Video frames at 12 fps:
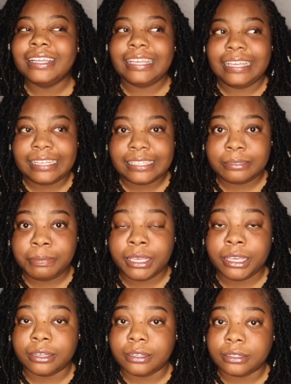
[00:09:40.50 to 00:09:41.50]
is
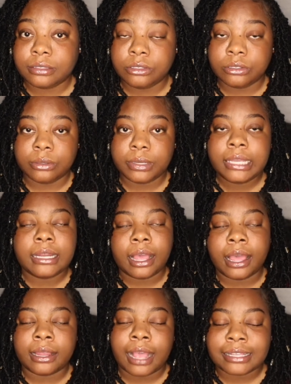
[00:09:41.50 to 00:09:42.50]
being and
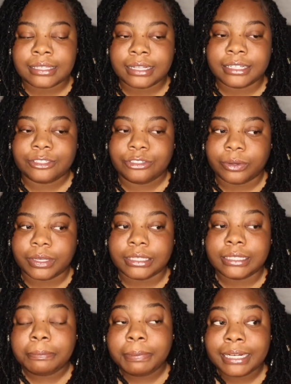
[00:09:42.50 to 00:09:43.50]
I say this
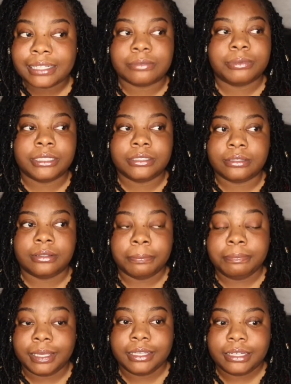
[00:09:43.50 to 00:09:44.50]
jokingly, but it's really, I'm
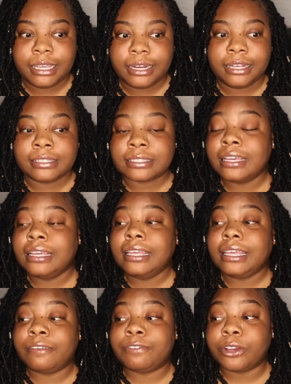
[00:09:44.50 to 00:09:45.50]
being dead ass.
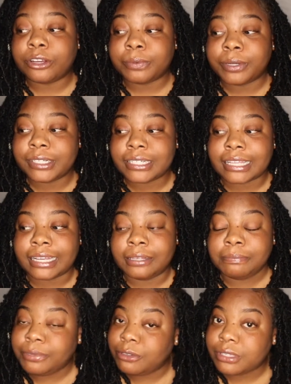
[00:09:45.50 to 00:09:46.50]
If your career is like
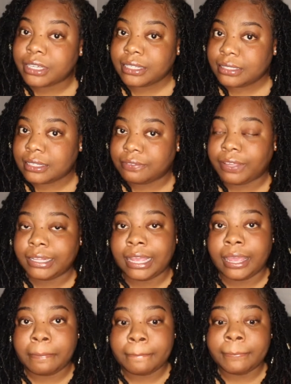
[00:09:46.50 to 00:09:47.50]
in music and stuff like
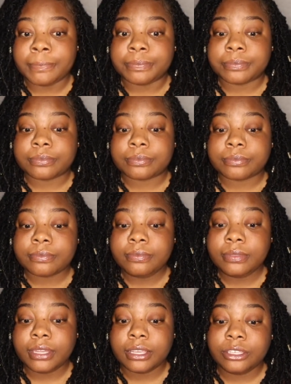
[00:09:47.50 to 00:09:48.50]
that,
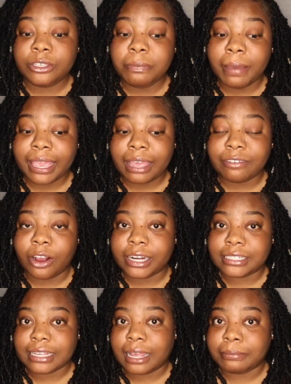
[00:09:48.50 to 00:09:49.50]
you might have a
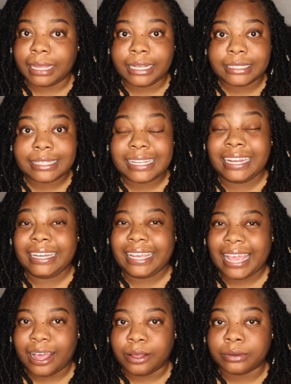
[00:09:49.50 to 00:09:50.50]
hard time like standing
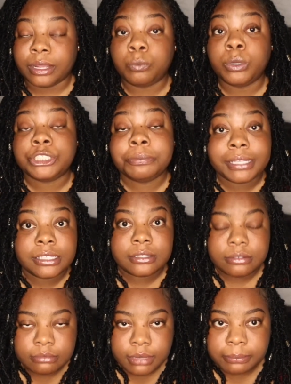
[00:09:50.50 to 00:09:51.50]
out, which means
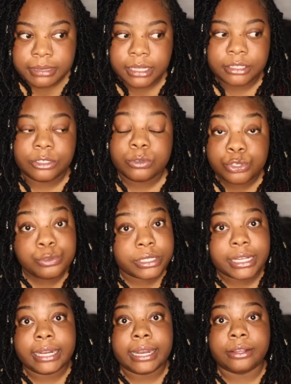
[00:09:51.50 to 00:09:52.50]
I'm telling you to
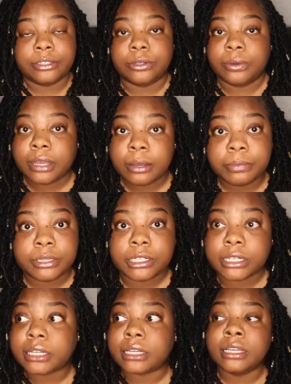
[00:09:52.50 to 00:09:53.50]
stand out, come with
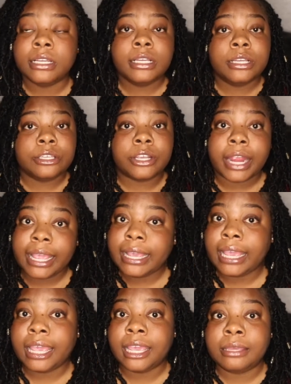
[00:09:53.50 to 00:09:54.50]
your A
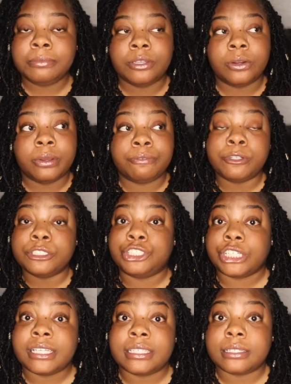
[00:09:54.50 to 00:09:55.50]
game. If you're
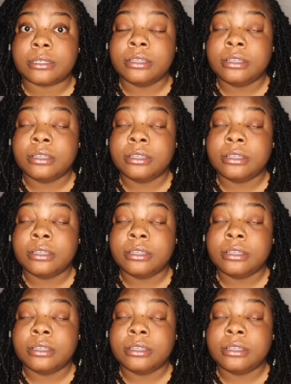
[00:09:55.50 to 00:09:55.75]
just